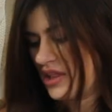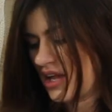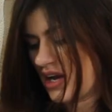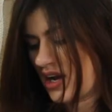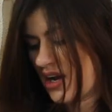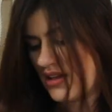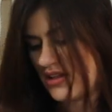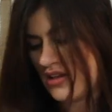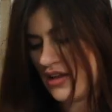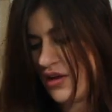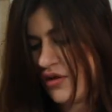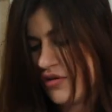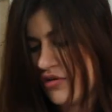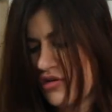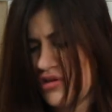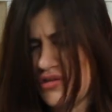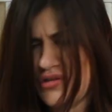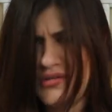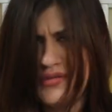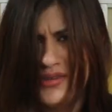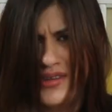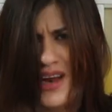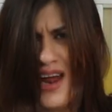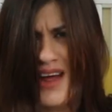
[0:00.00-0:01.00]
like I said, you could just
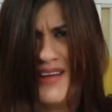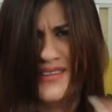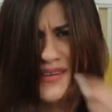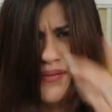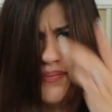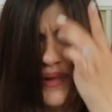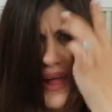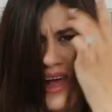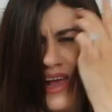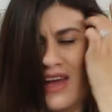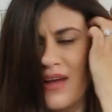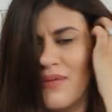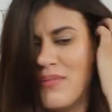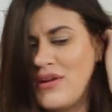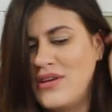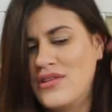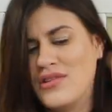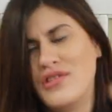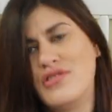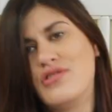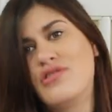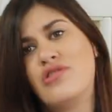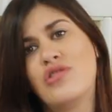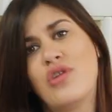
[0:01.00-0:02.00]
use it as a blanket because
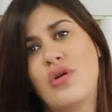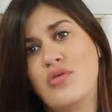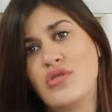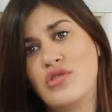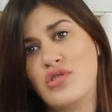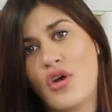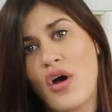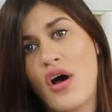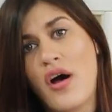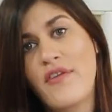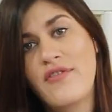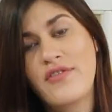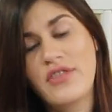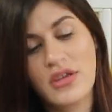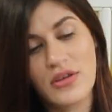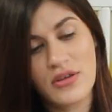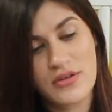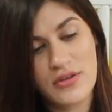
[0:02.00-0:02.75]
it's so soft.